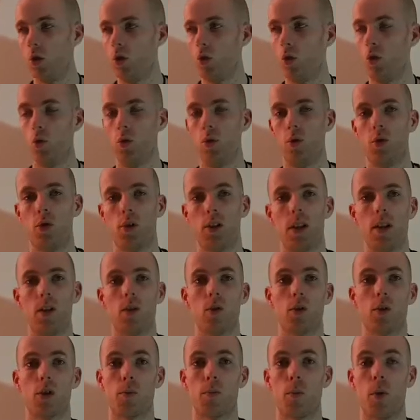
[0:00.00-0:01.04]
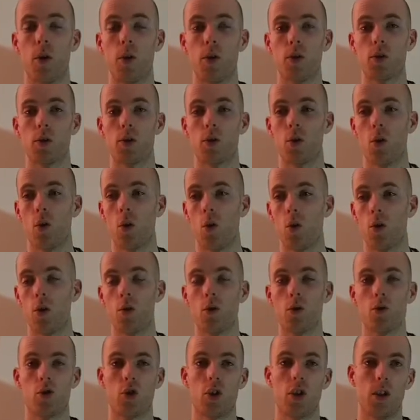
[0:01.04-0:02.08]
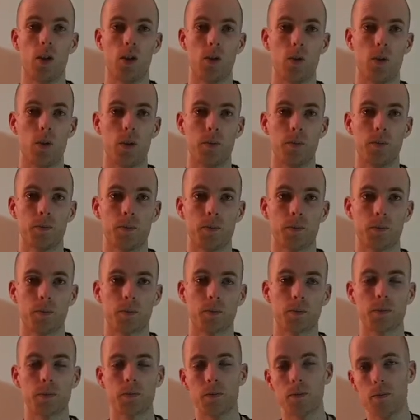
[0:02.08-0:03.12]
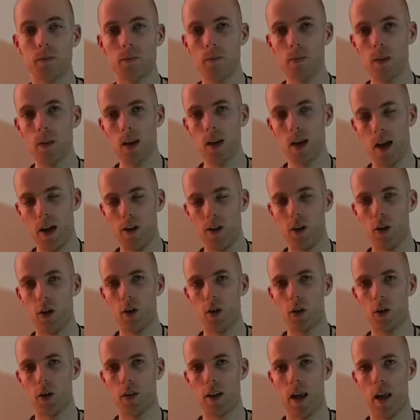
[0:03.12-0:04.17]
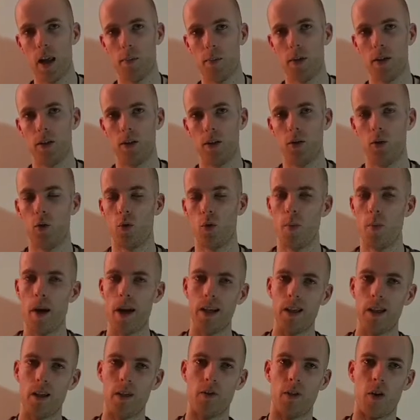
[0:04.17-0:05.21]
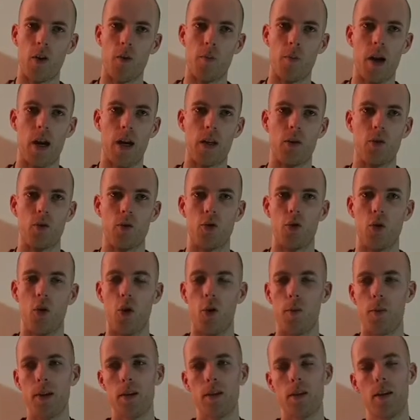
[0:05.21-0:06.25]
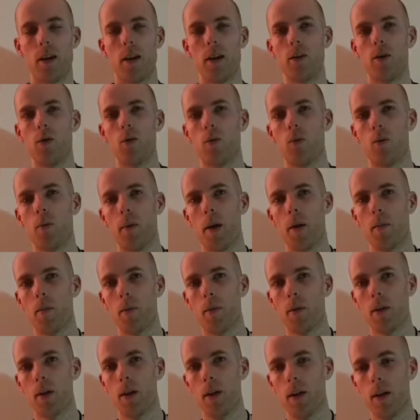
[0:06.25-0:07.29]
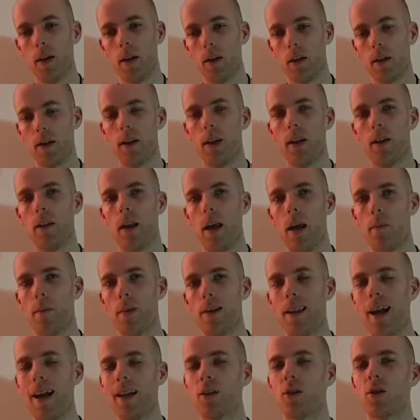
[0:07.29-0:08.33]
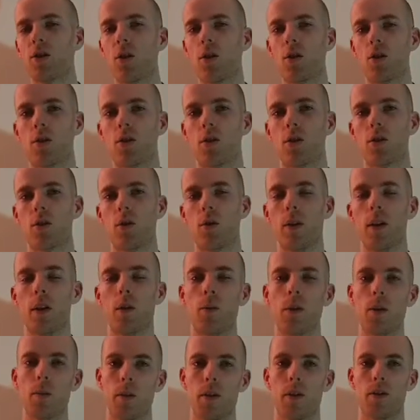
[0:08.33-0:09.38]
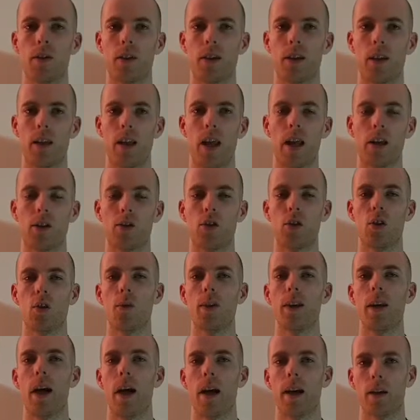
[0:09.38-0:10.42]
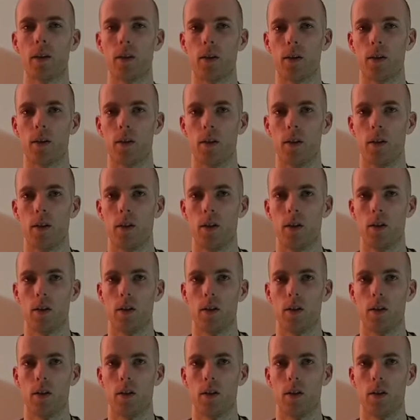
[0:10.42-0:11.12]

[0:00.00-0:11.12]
you see your spouse or your children and you look at them and you're reminded of how bad your job is, then you remember seeing them and that starts to create a wee bit of a connection, a wee anchor.